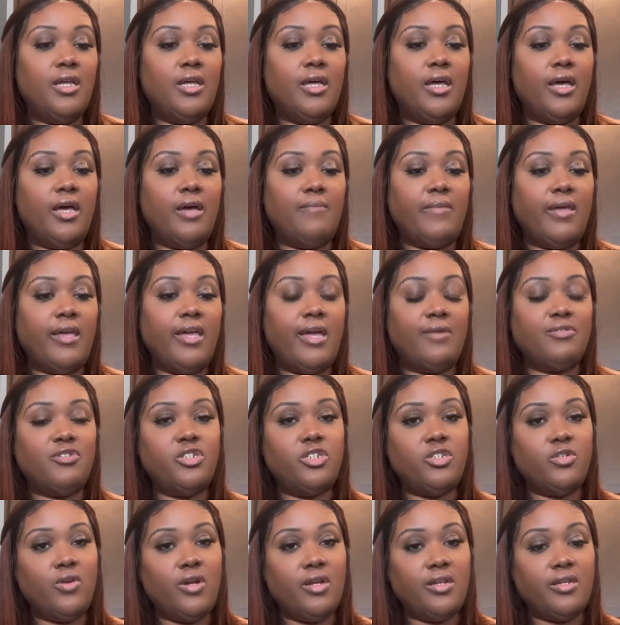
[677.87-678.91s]
um, they have
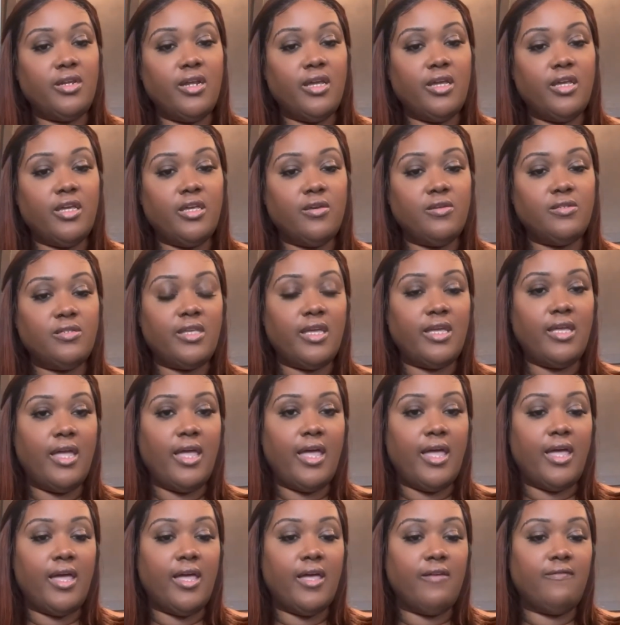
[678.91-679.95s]
short nails they
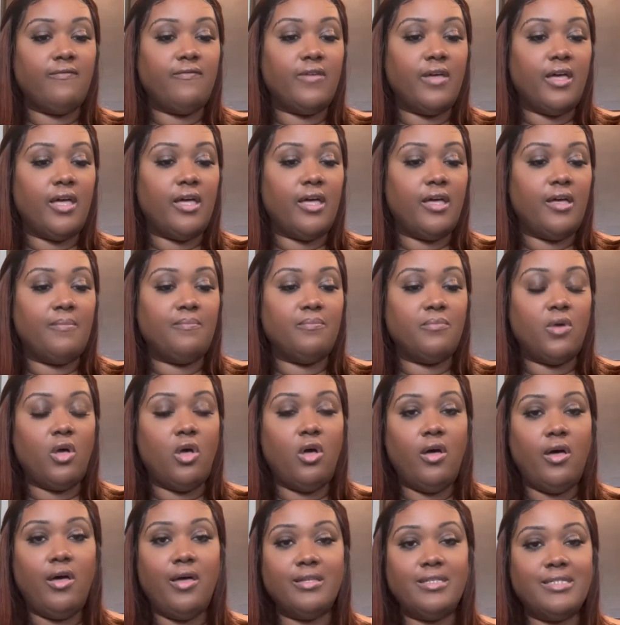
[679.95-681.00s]
have um,
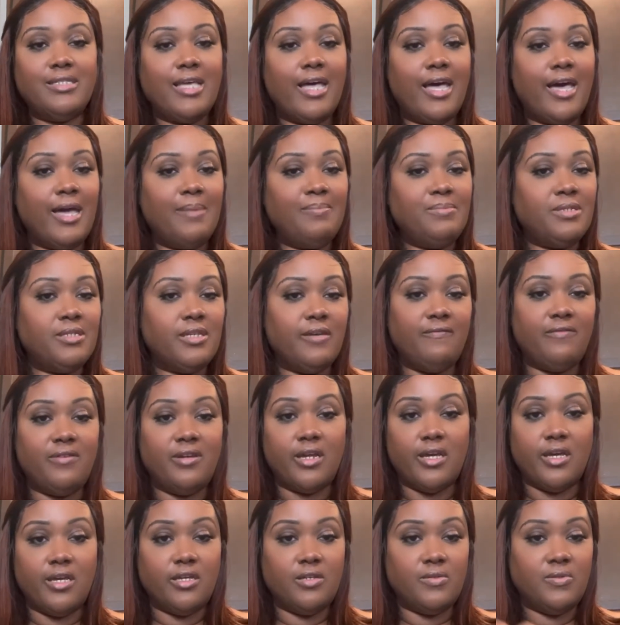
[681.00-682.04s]
all types of
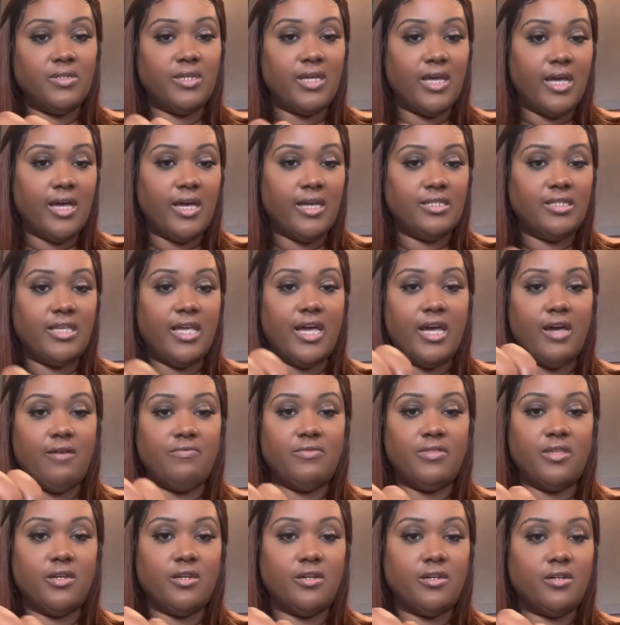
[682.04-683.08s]
nails guys out
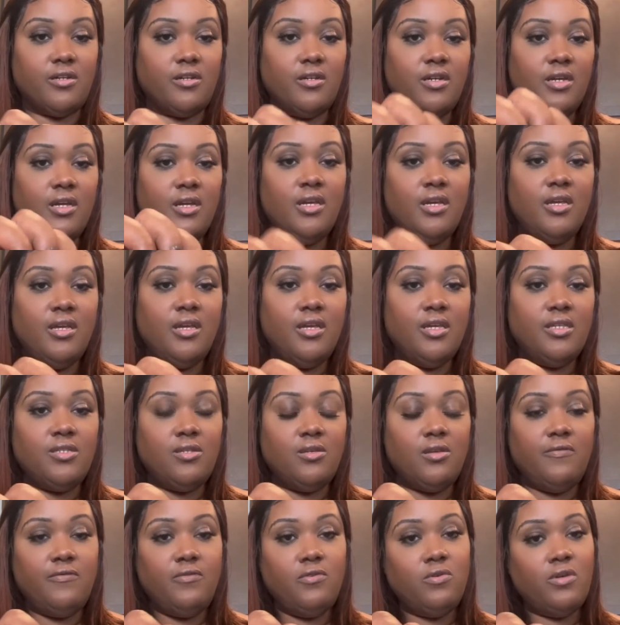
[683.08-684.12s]
there so
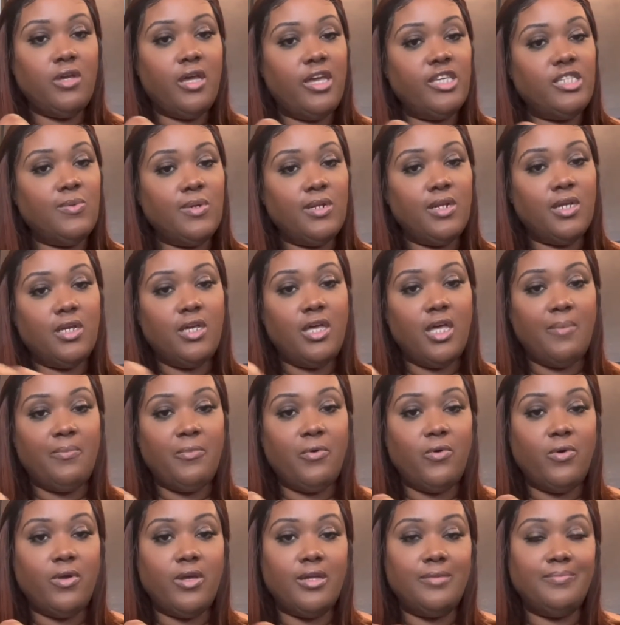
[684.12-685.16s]
if you guys want to come
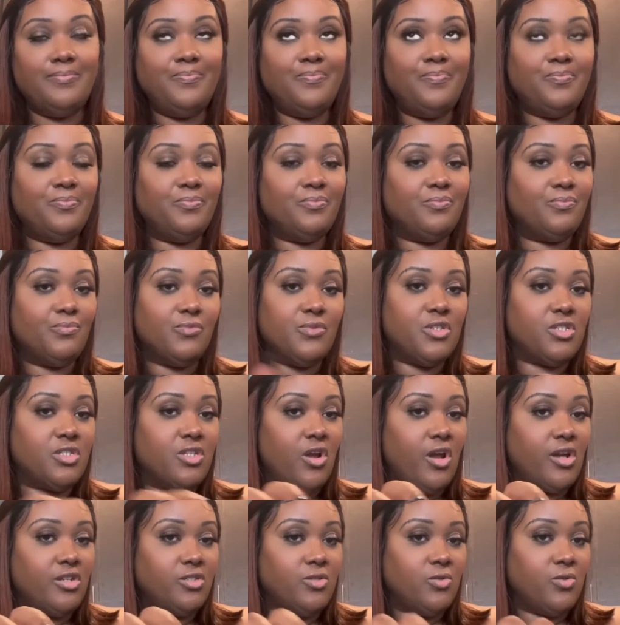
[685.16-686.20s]
on
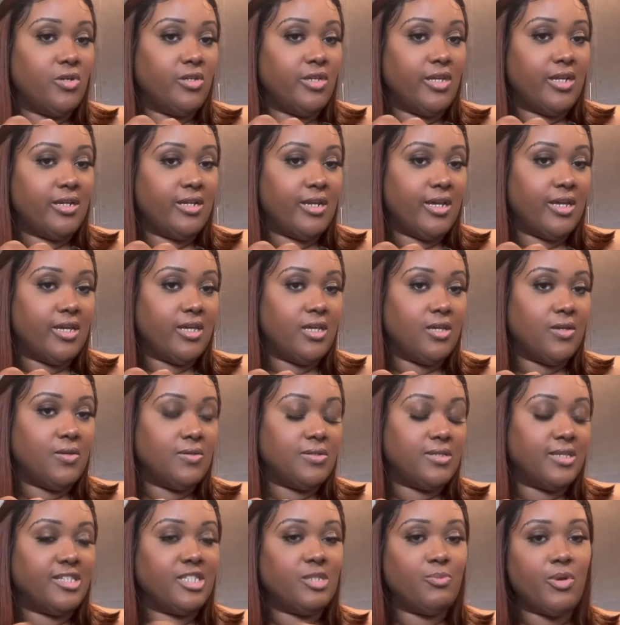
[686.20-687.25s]
start doing your nails
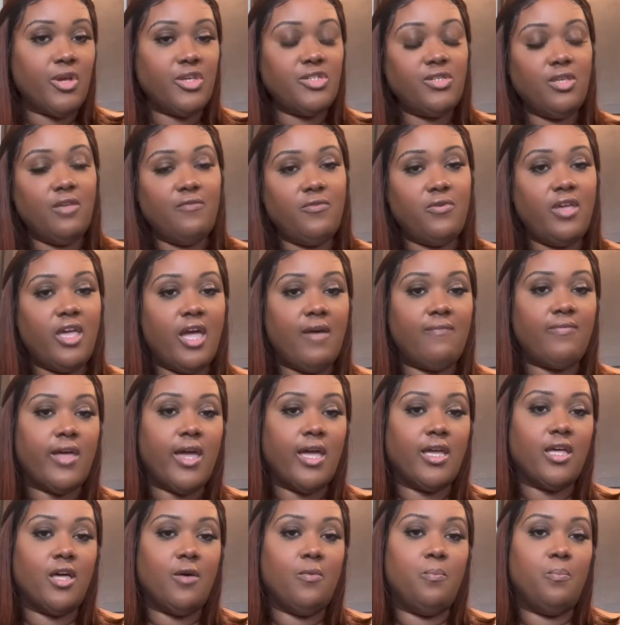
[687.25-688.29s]
especially if you have
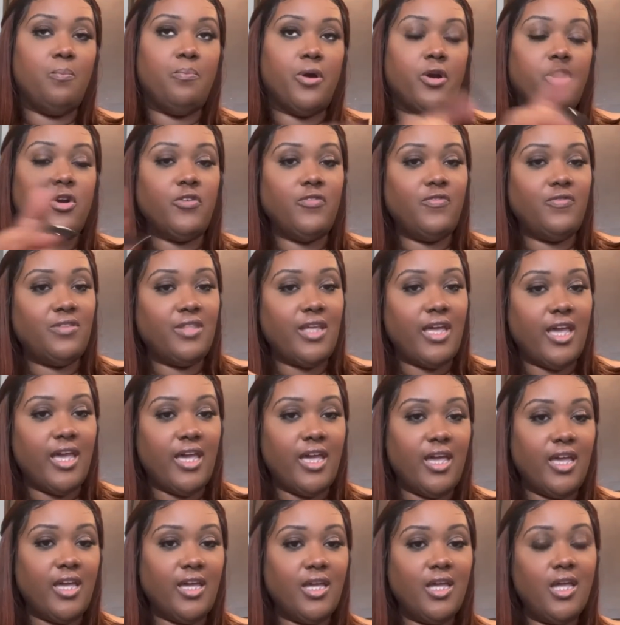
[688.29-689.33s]
like a
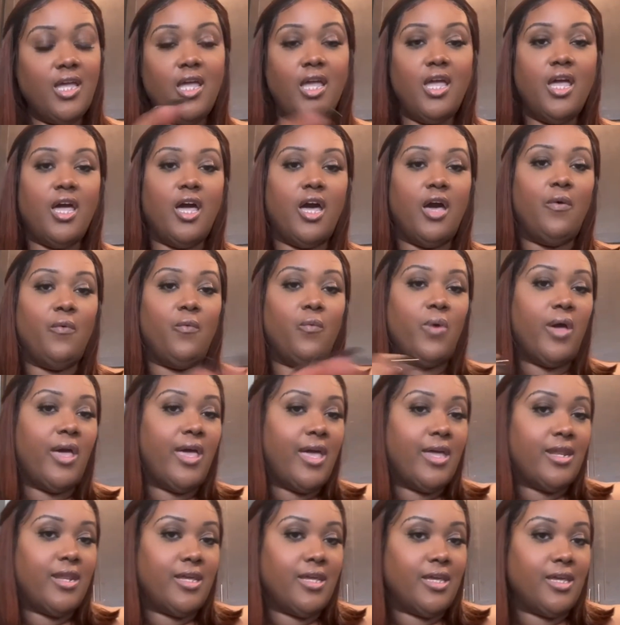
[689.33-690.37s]
birthday a
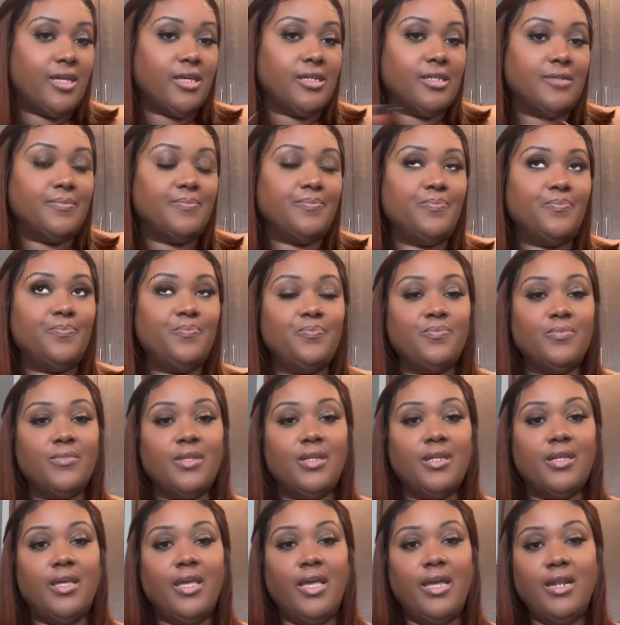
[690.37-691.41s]
wedding
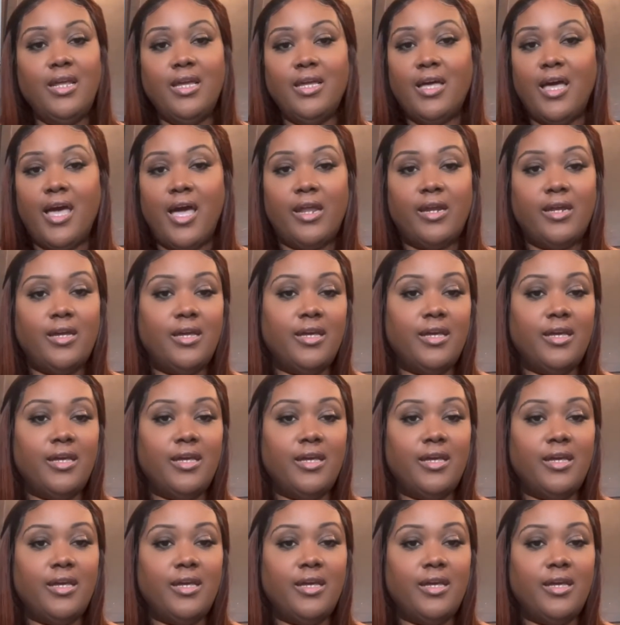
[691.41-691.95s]
any kind of